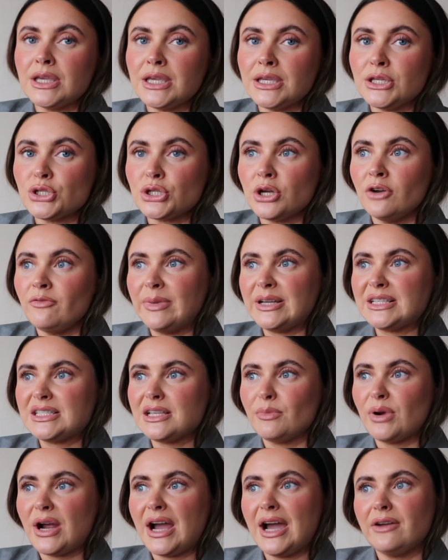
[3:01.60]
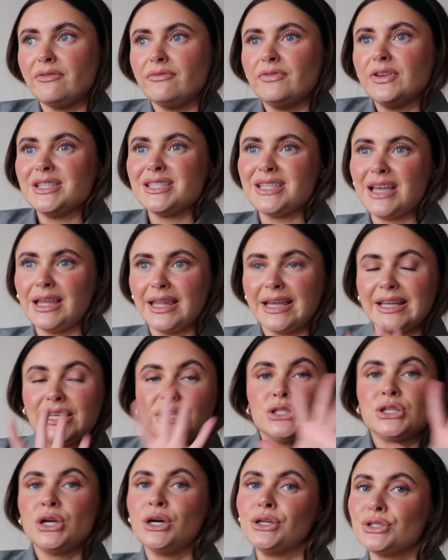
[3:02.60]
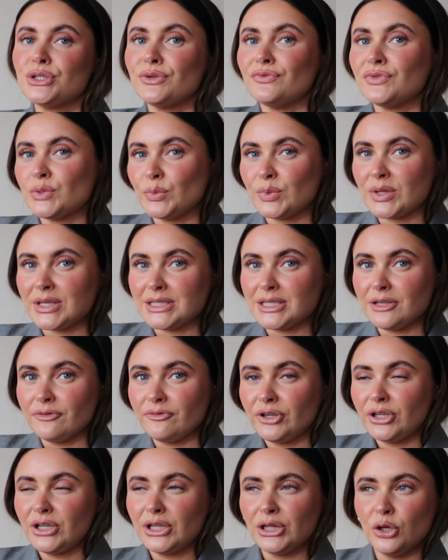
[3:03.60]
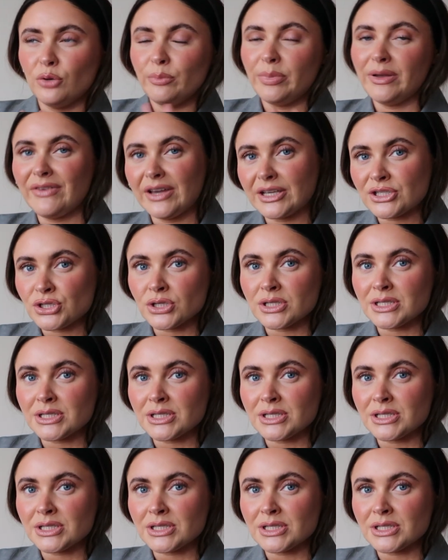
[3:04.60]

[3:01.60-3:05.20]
each of my summer outfits that like touch of something different, a little bit of extra